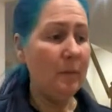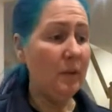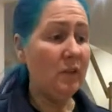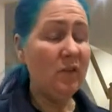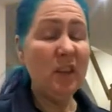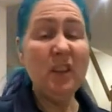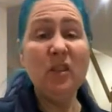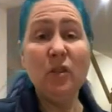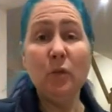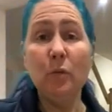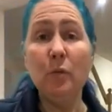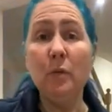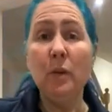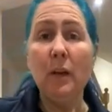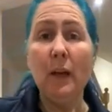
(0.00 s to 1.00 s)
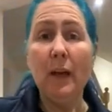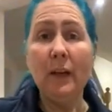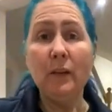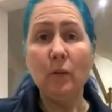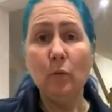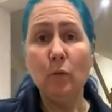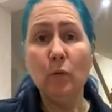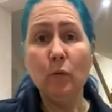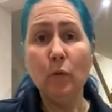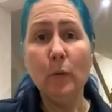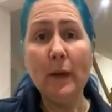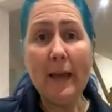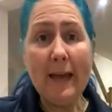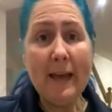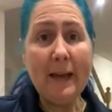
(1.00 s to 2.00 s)
dental and oral
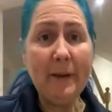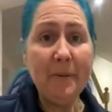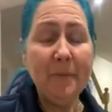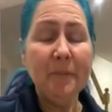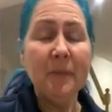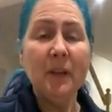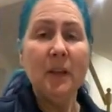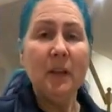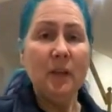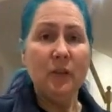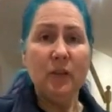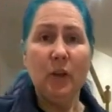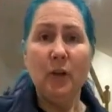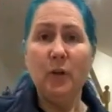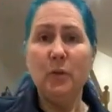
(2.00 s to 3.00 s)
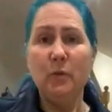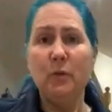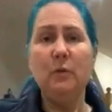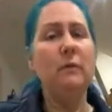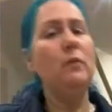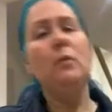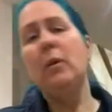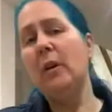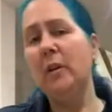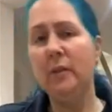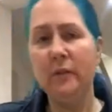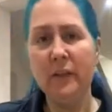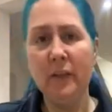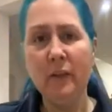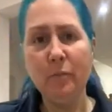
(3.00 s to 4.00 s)
care. So you've all heard of
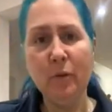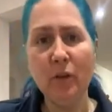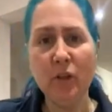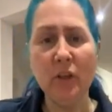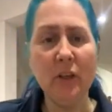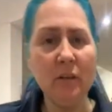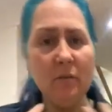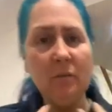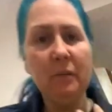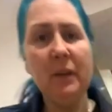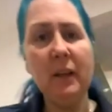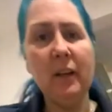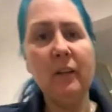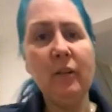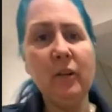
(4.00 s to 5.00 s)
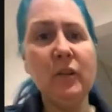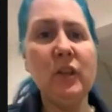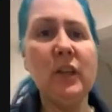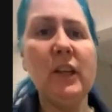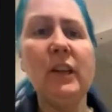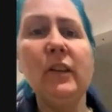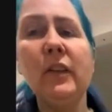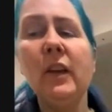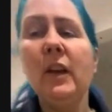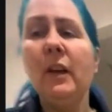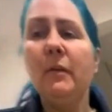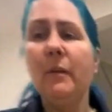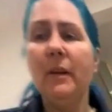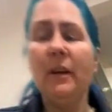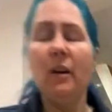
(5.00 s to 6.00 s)
teeth brushing. We clean our own teeth.
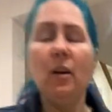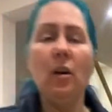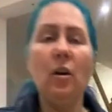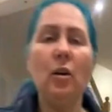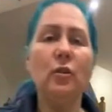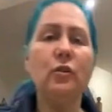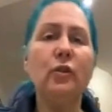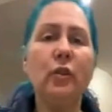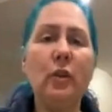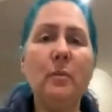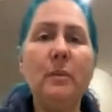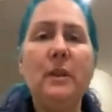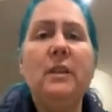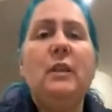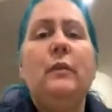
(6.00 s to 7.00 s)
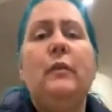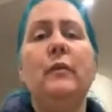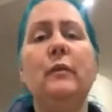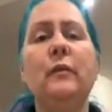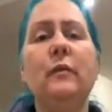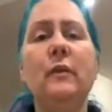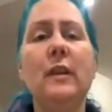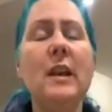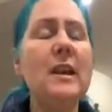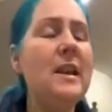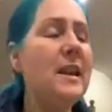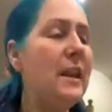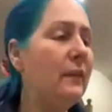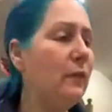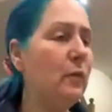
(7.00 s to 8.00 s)
There are so many different
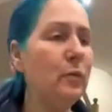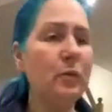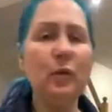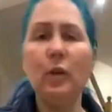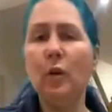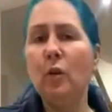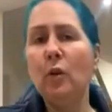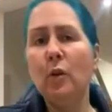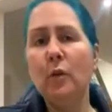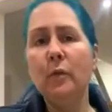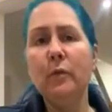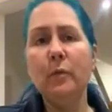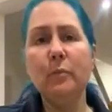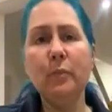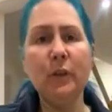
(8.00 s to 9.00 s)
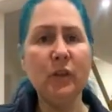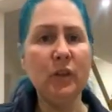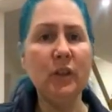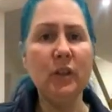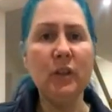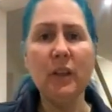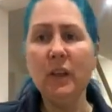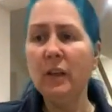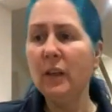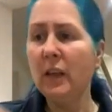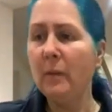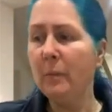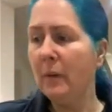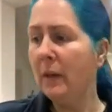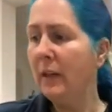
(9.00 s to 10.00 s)
levels of brushing teeth,
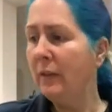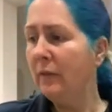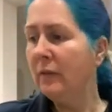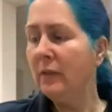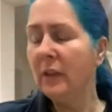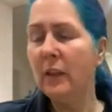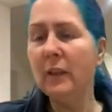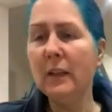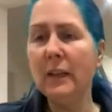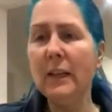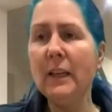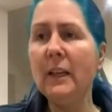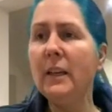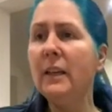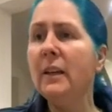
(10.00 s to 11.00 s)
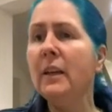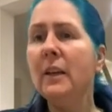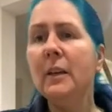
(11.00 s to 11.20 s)
keeping teeth clean,